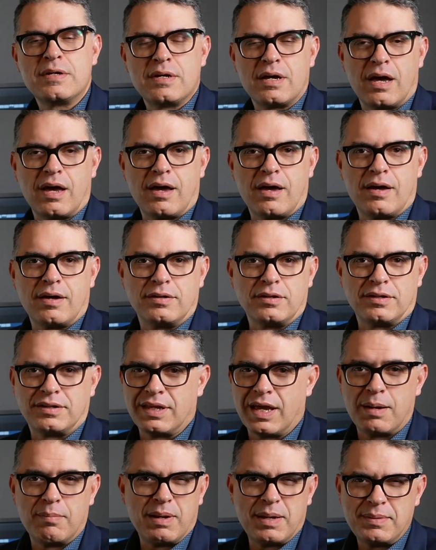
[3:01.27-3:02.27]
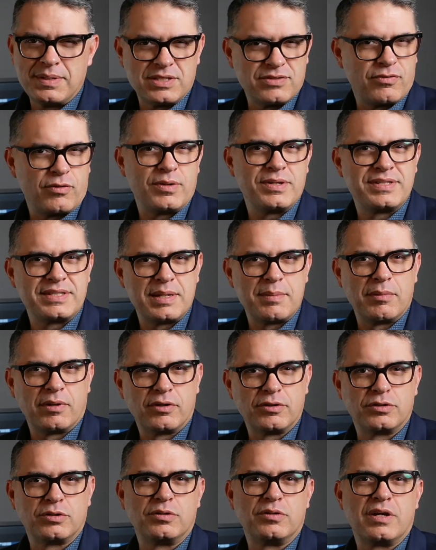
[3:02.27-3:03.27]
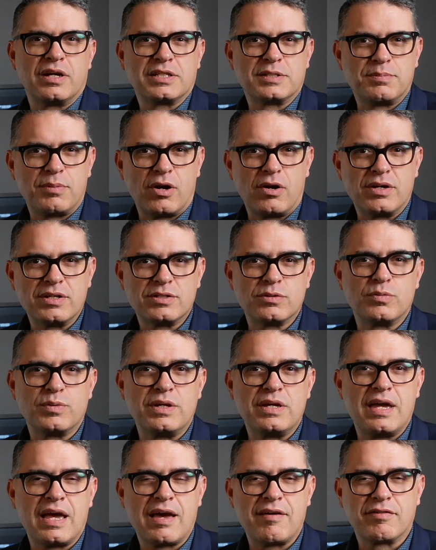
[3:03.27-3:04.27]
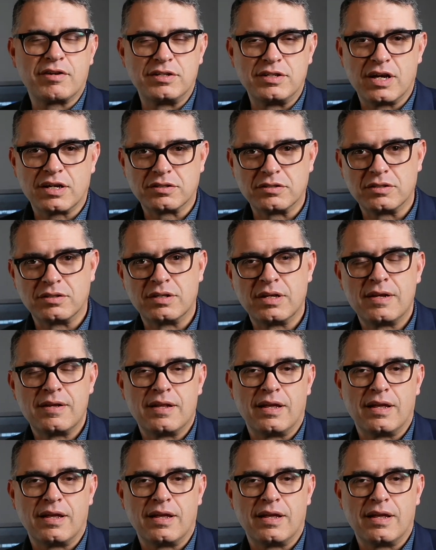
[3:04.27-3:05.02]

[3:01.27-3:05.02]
The timeline is very similar to the experience we have conducted